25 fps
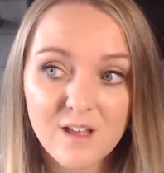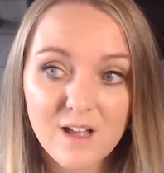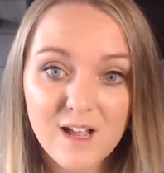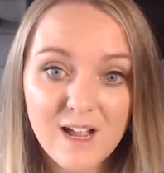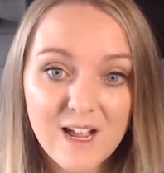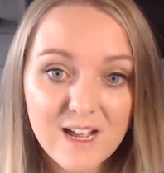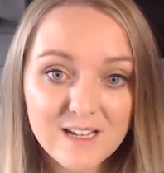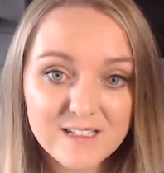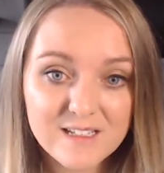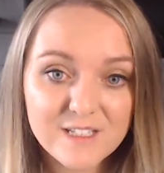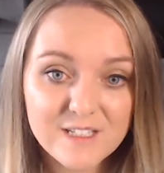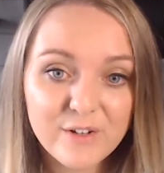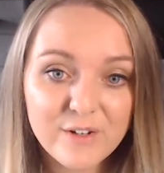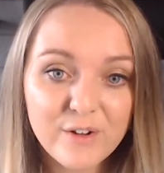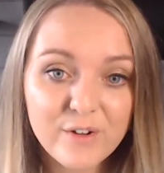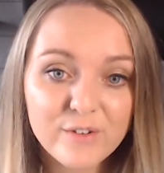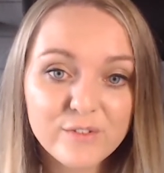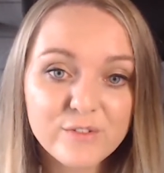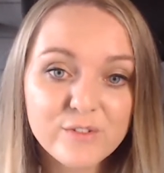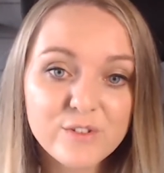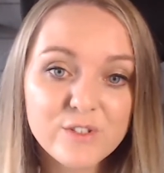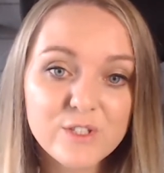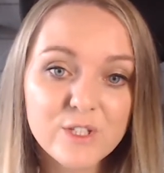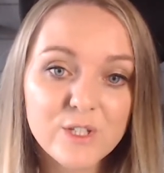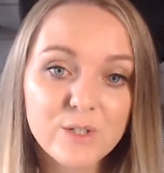adding on
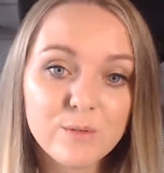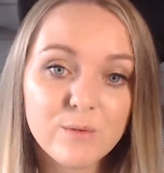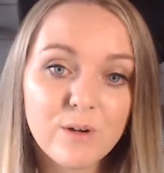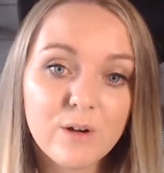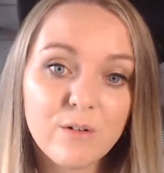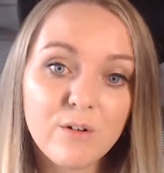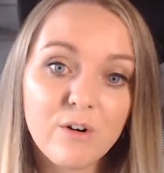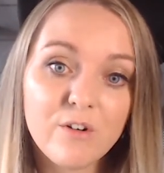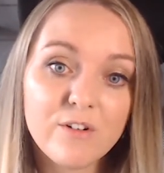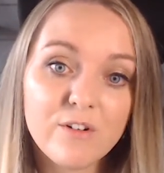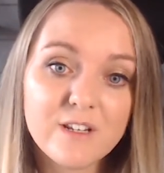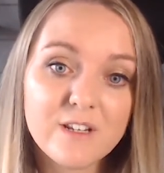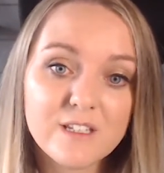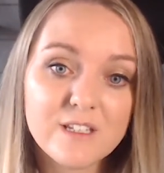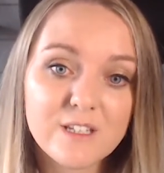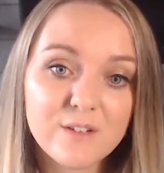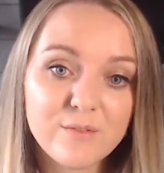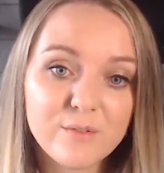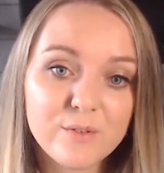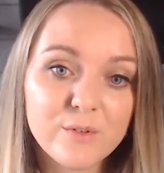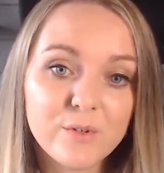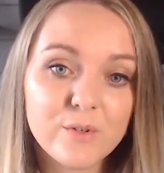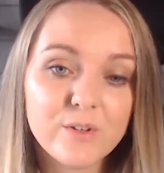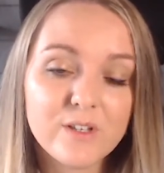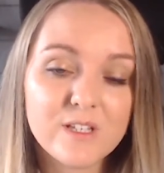to our already
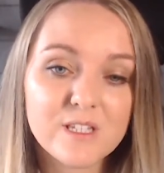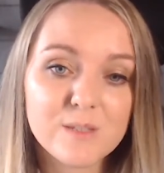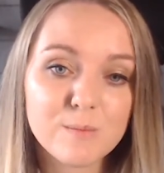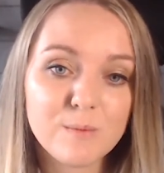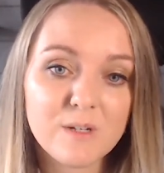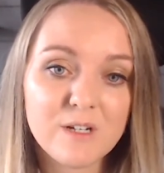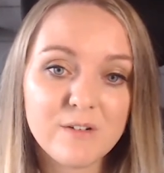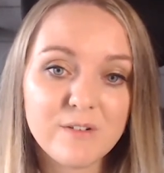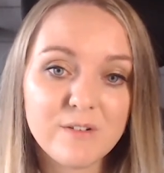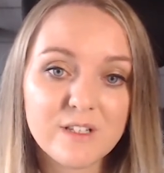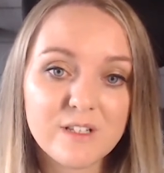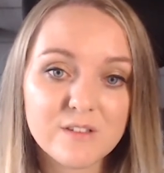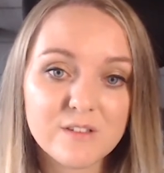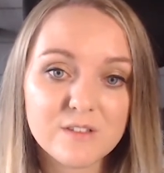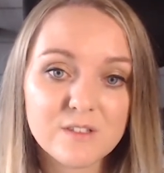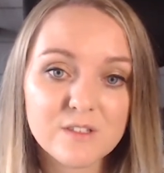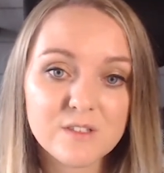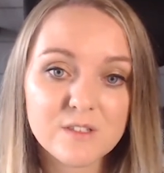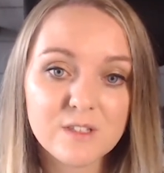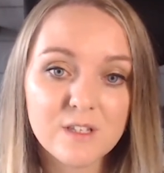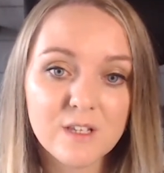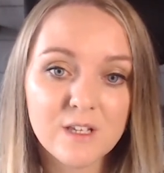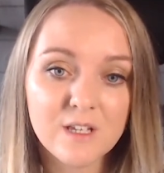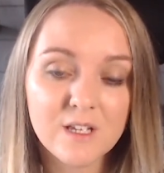difficult experience.